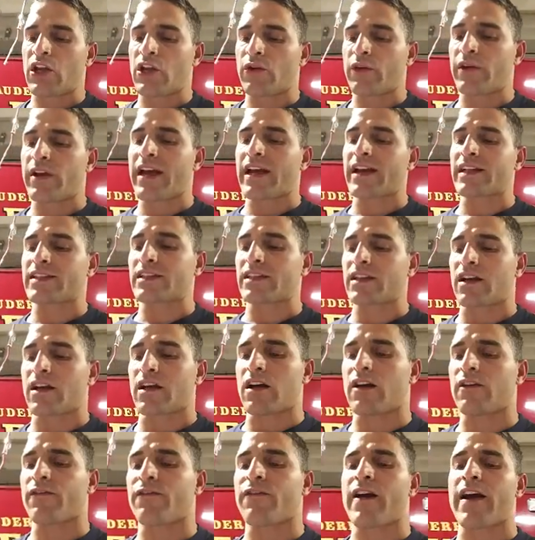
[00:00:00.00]
Your next
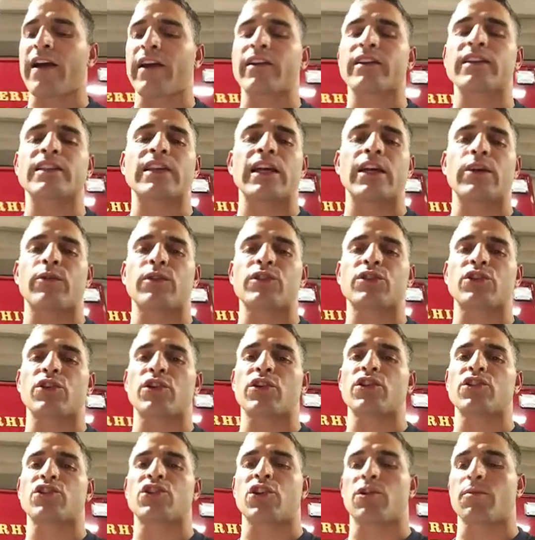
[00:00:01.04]
fire
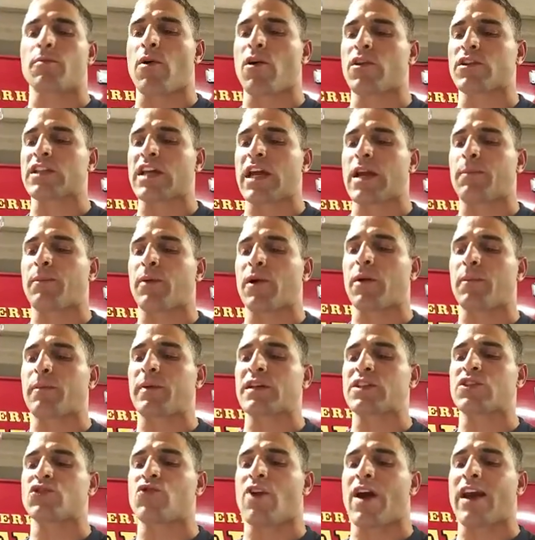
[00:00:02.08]
extinguisher is your
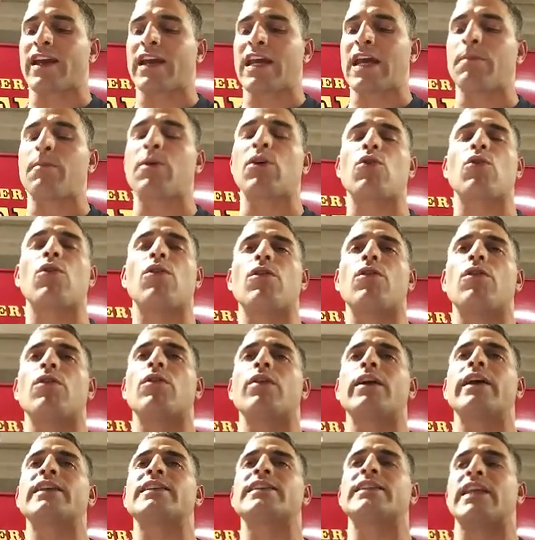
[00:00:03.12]
multi-purpose dry chemical
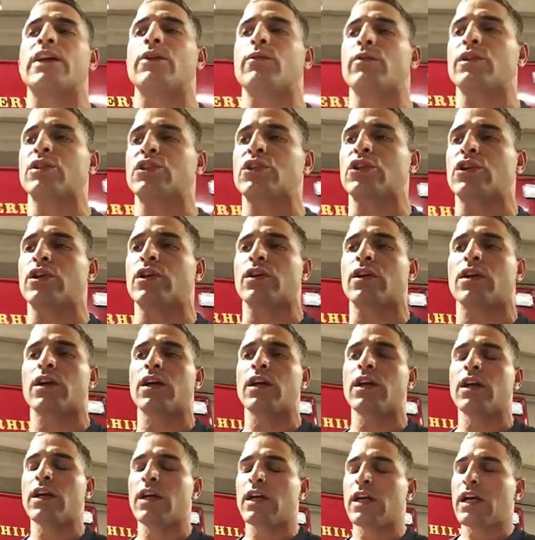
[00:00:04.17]
extinguisher,
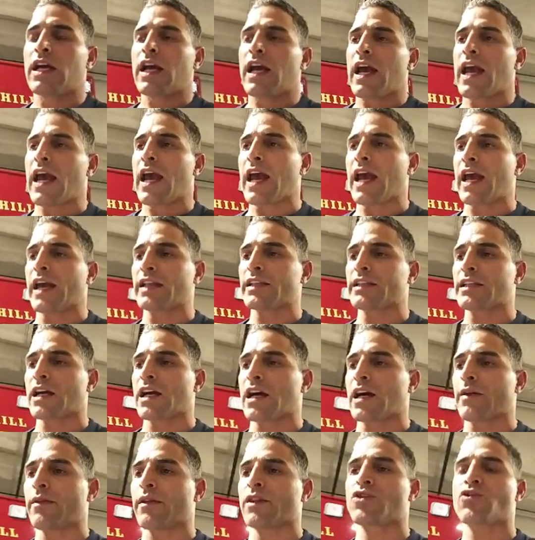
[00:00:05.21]
and
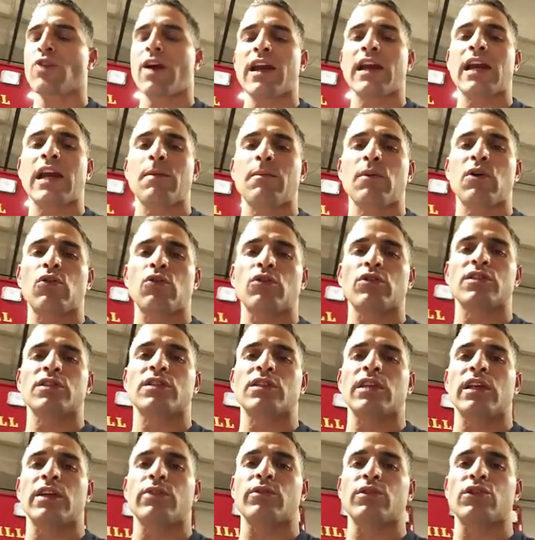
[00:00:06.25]
the dry chemical
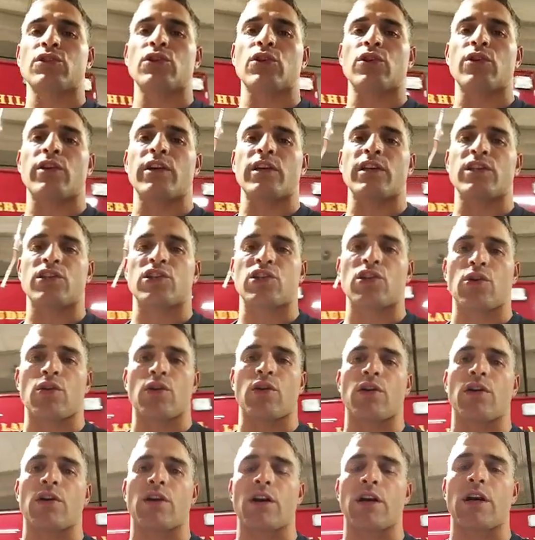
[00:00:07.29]
extinguisher is
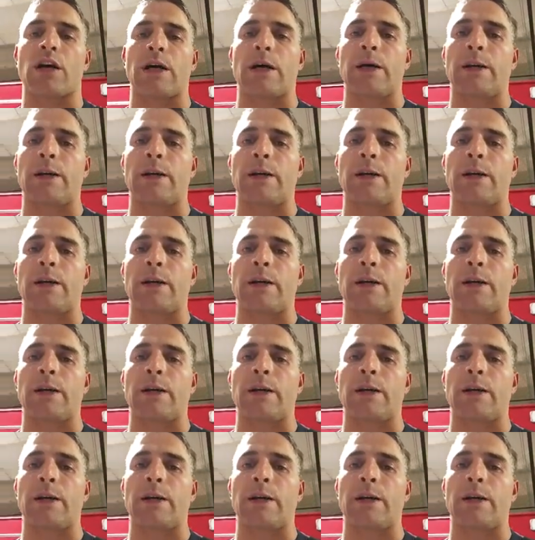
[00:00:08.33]
your